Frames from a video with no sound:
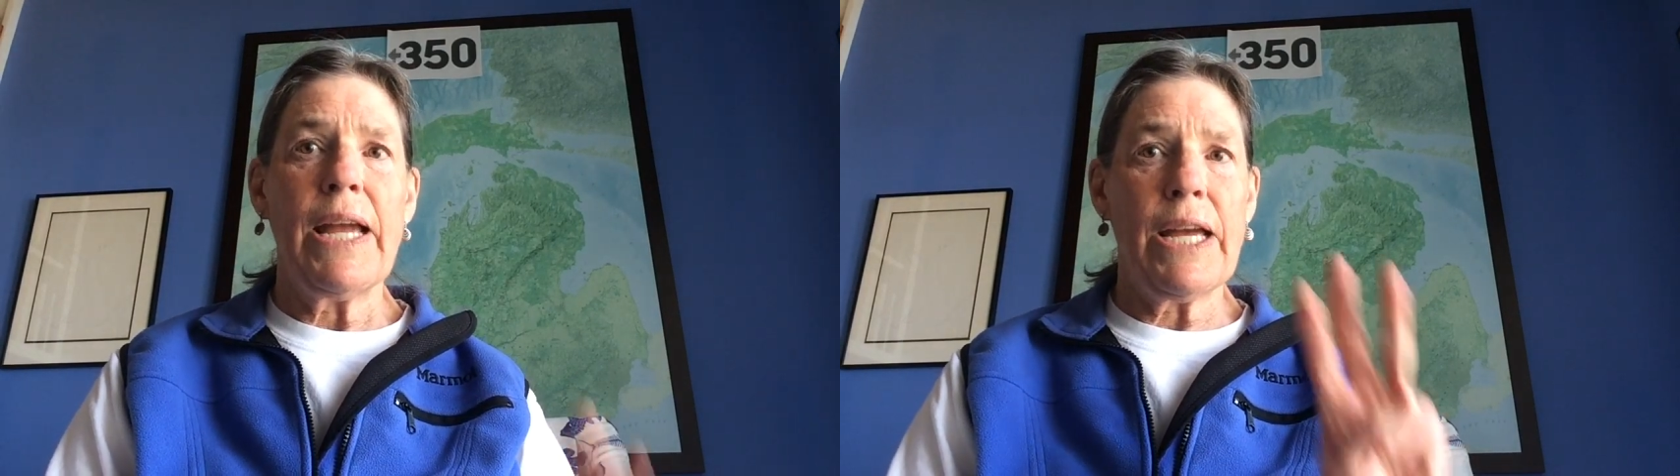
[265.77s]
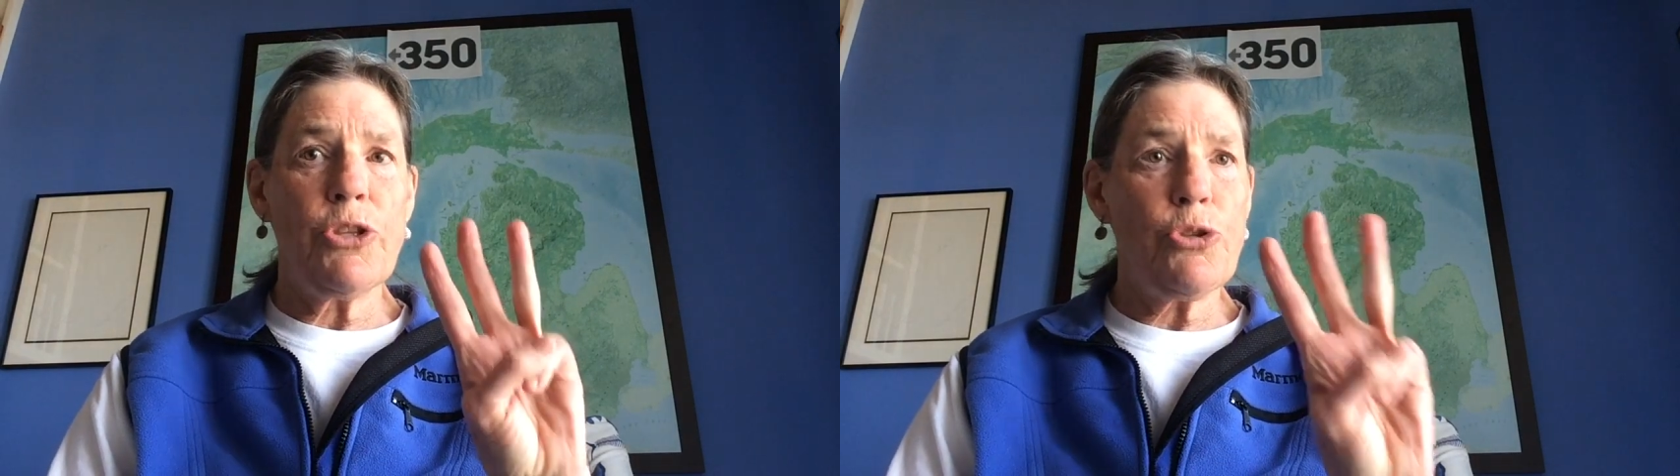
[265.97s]

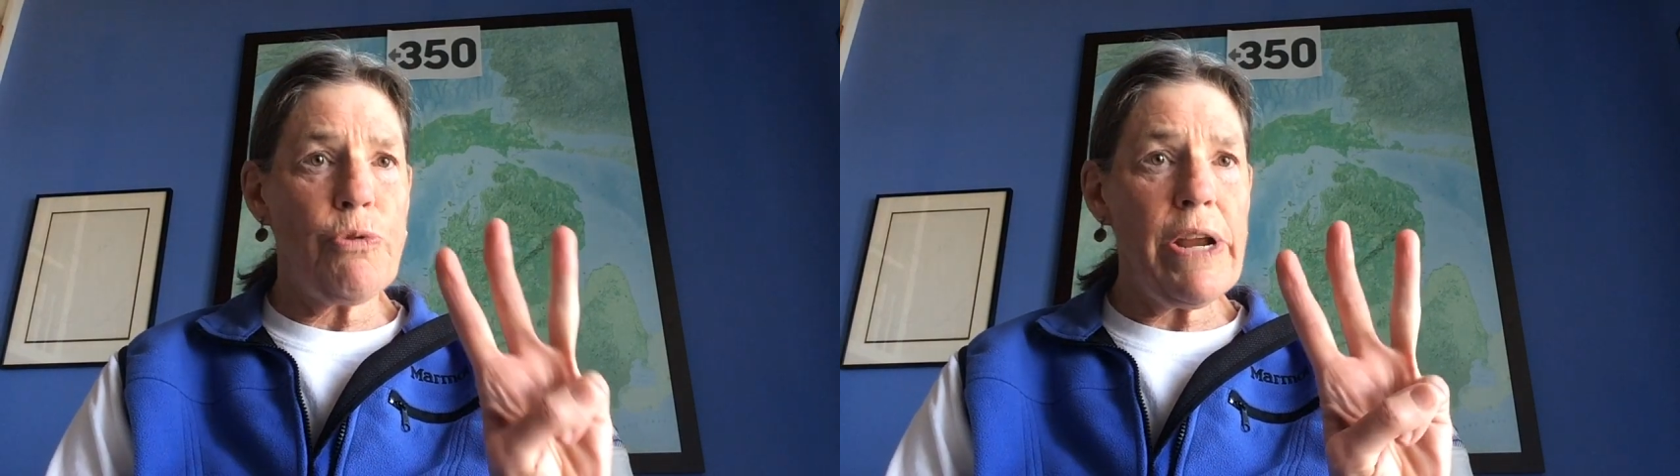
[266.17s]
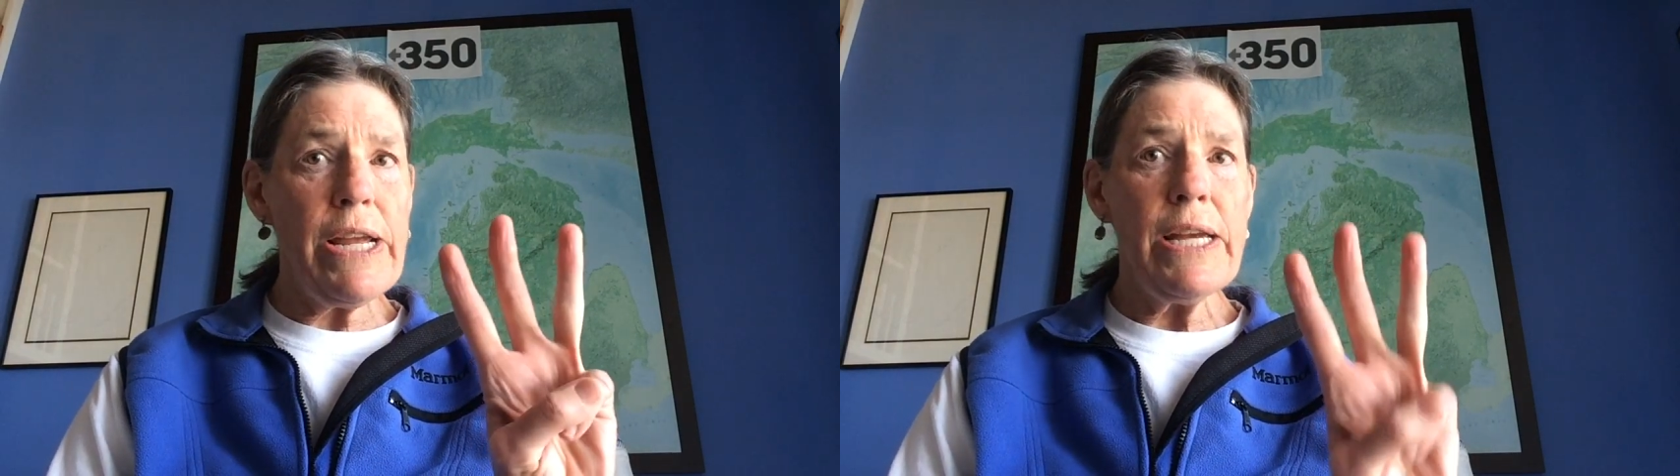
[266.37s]
And
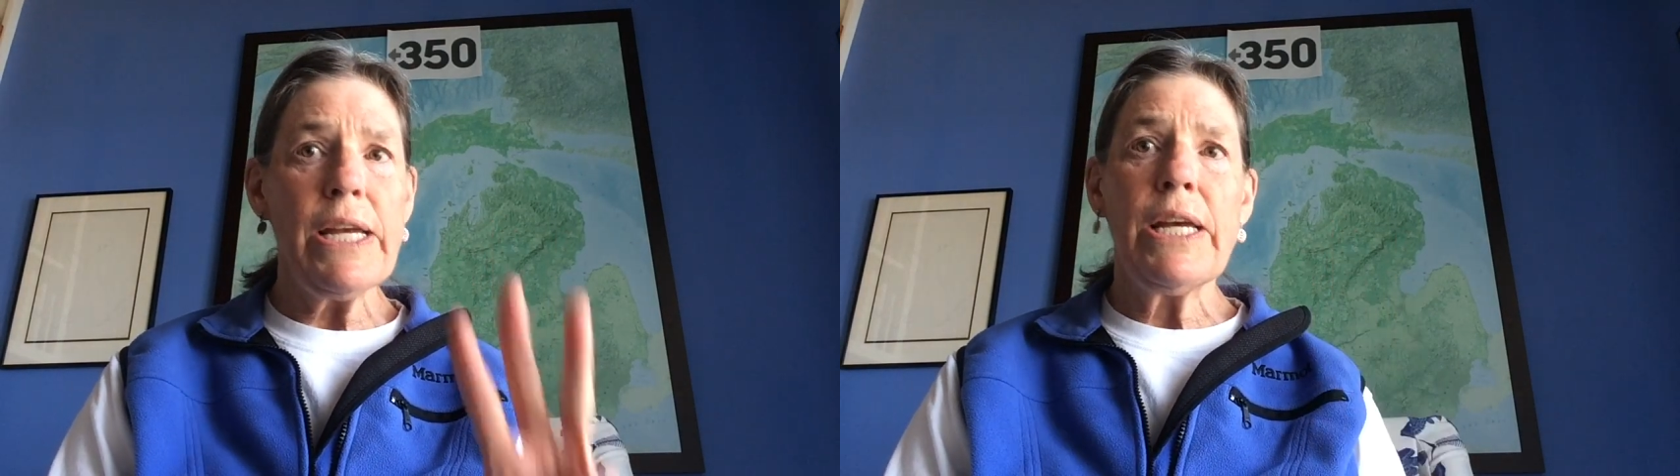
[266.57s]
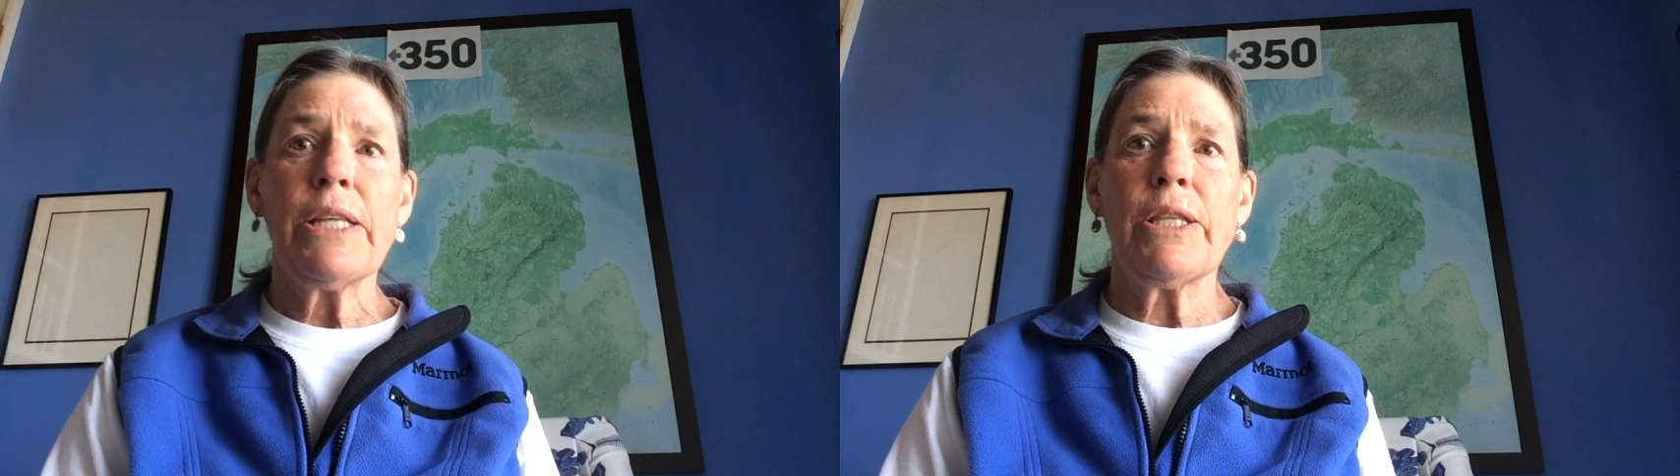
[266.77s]
3,
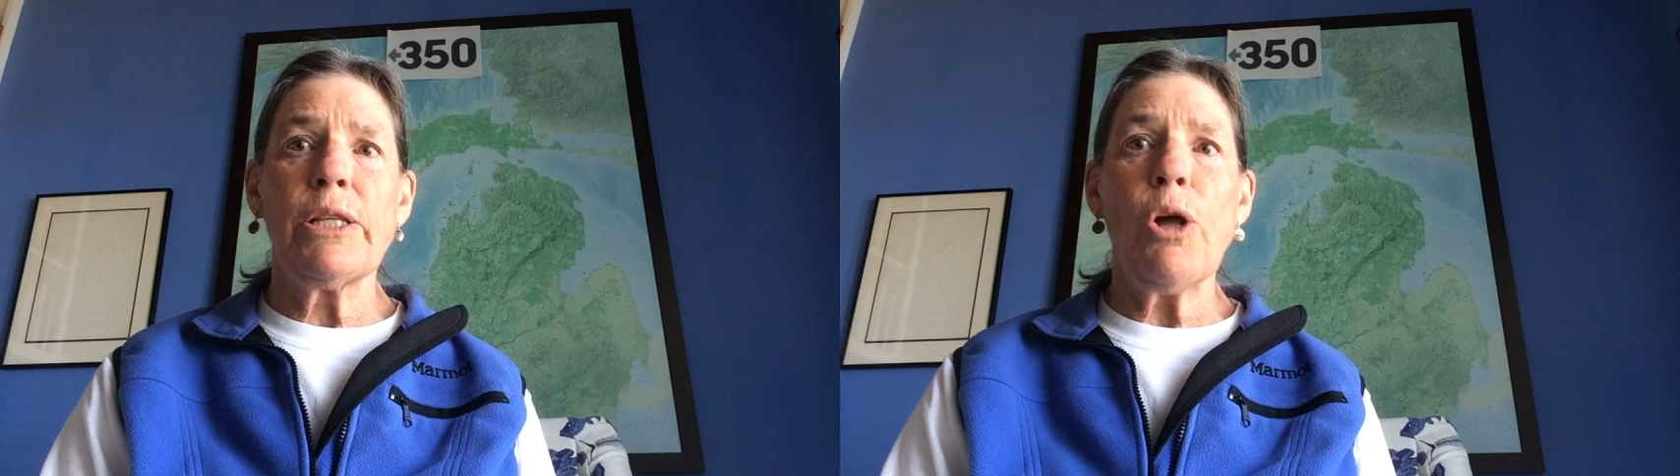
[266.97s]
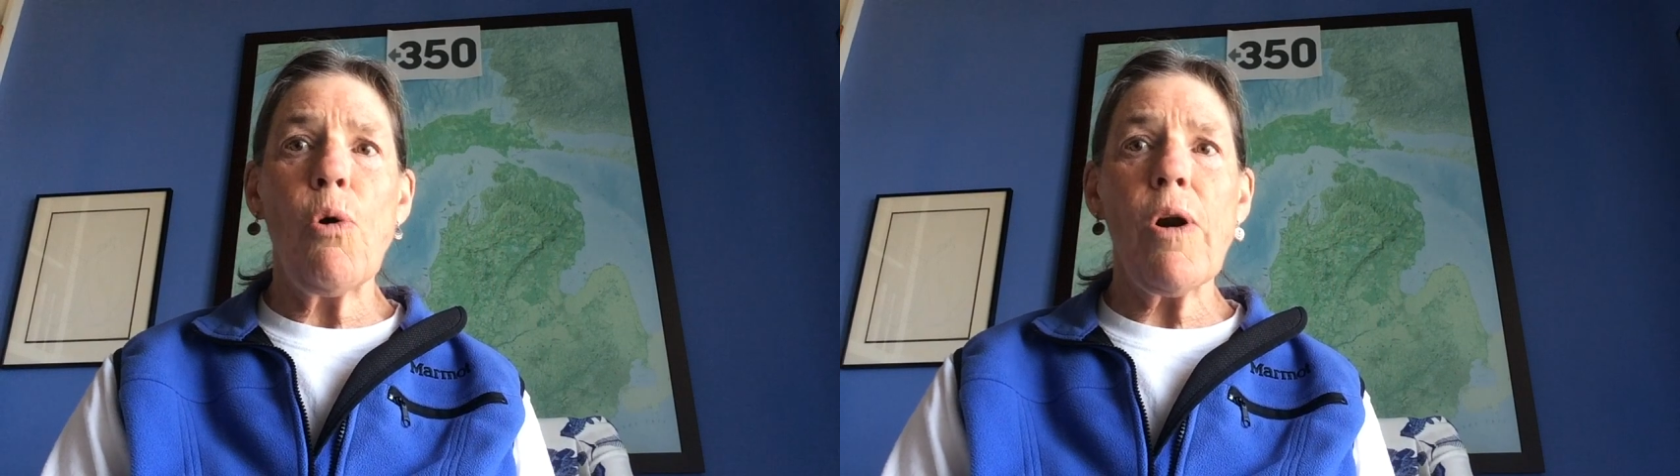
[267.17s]
the
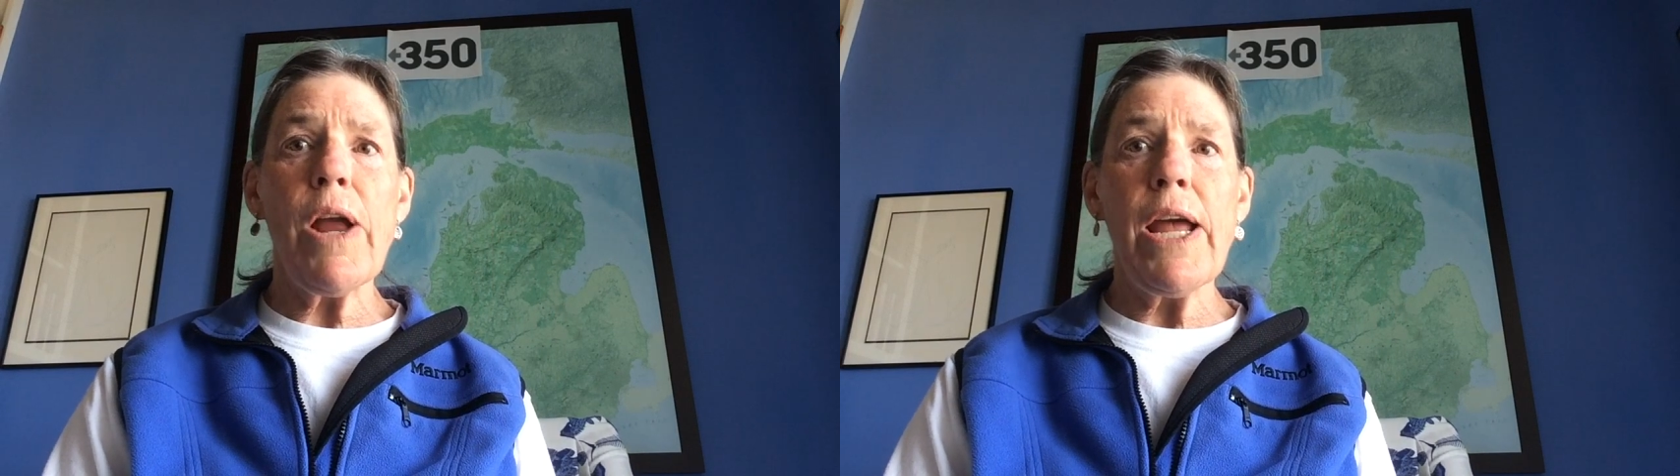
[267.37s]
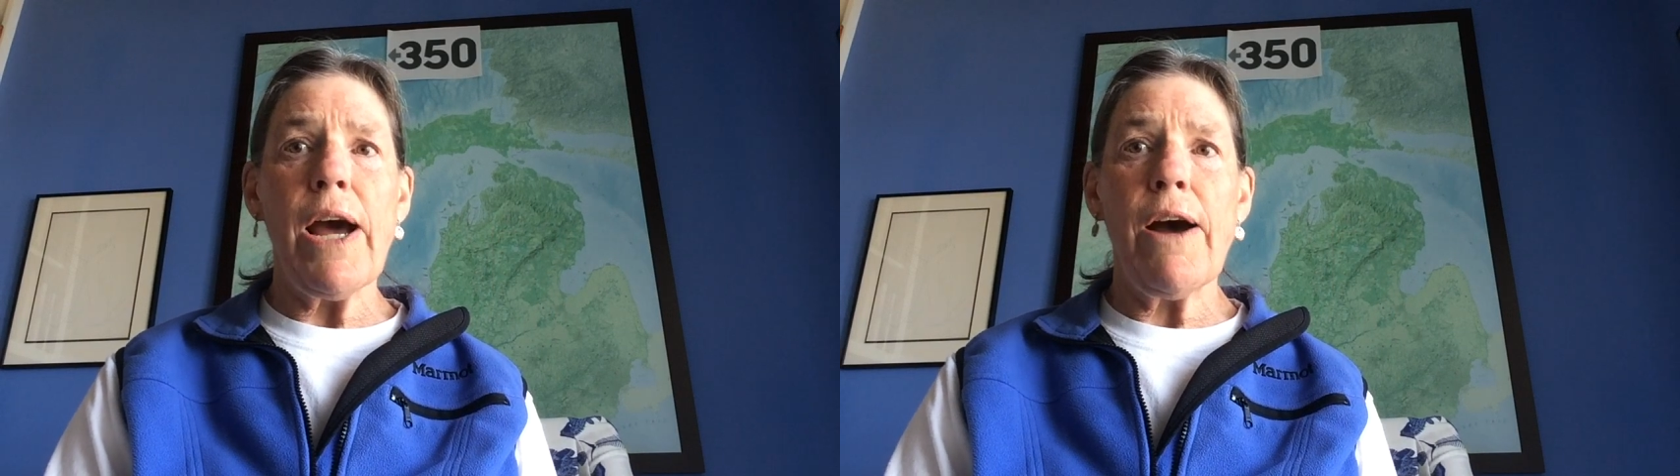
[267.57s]
lowering